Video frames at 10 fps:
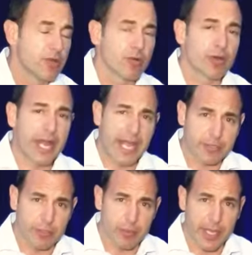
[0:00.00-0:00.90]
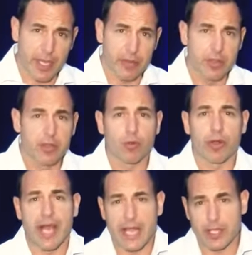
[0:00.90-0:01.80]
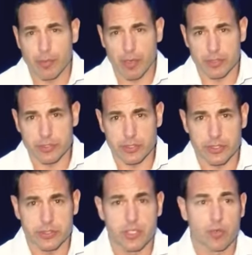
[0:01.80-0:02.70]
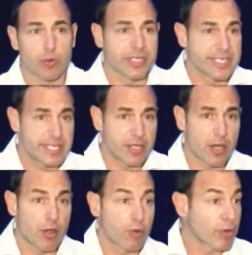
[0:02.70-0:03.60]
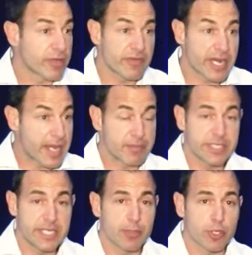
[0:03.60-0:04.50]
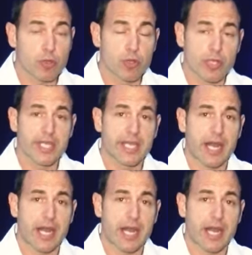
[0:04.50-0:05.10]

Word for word: or a naturopath or an acupuncturist or a D O or even an M D, but you're looking at